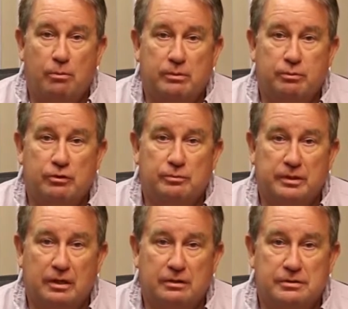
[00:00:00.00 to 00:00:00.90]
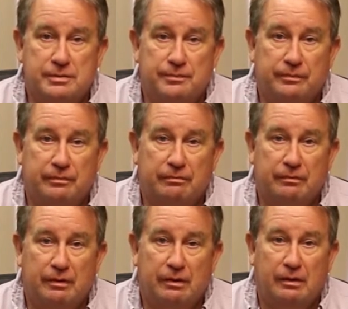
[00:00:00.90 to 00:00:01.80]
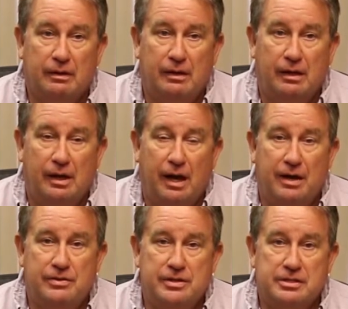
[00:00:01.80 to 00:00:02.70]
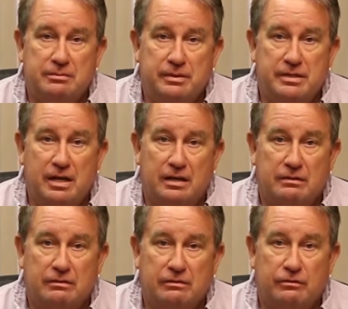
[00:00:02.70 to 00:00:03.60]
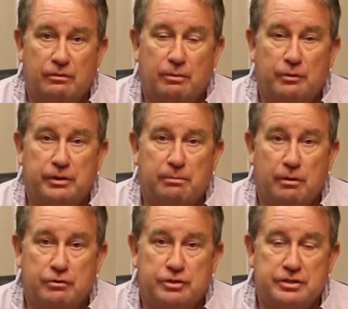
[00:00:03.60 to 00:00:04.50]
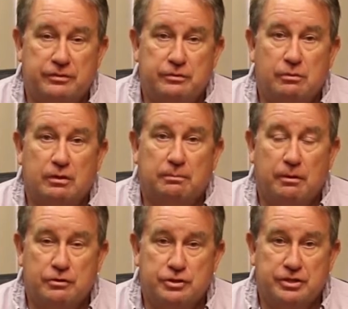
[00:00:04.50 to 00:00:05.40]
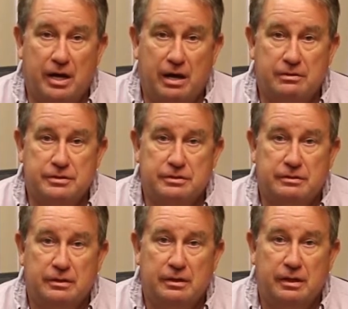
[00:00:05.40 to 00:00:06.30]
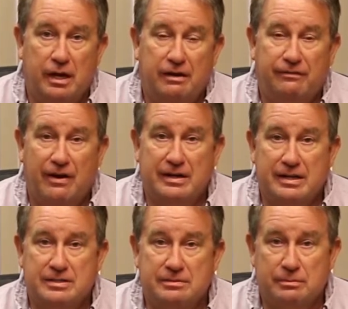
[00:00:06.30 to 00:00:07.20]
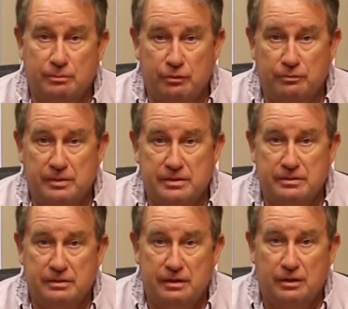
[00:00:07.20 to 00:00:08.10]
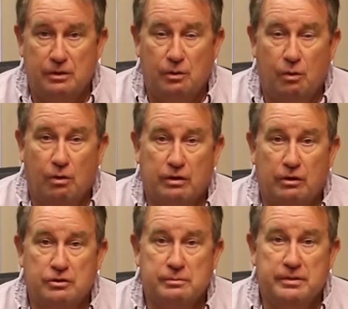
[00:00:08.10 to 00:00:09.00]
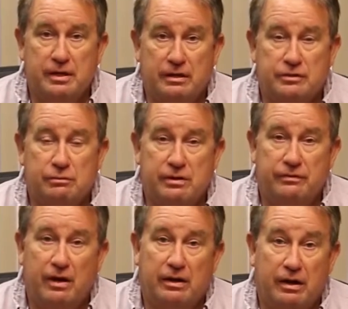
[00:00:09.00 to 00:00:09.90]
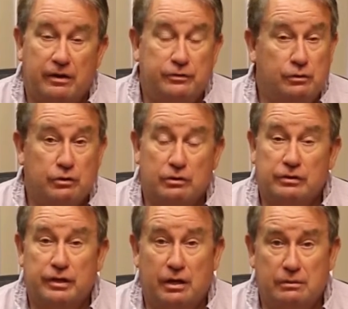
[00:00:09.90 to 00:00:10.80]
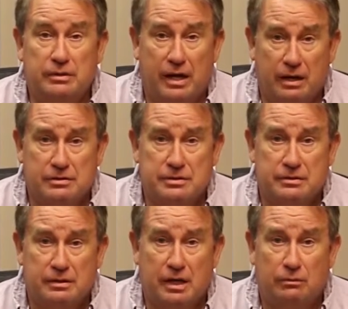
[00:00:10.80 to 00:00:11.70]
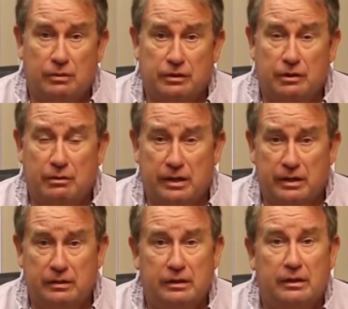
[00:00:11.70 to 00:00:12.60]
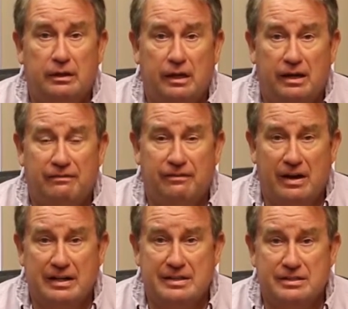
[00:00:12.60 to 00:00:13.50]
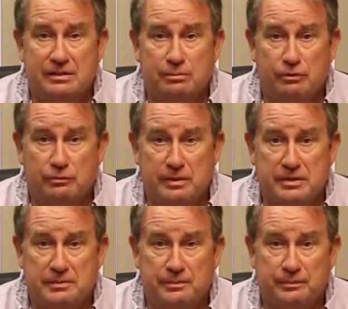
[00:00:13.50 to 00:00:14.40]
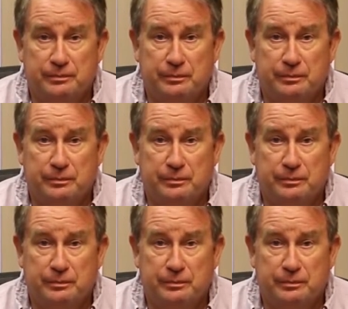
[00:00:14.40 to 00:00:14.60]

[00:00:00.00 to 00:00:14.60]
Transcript: home improvement loans. And this can be done for both a purchase, if you want to purchase a house and finance some improvements, or it can also be done as a refi if you currently own the house and want to go ahead and finance the improvements.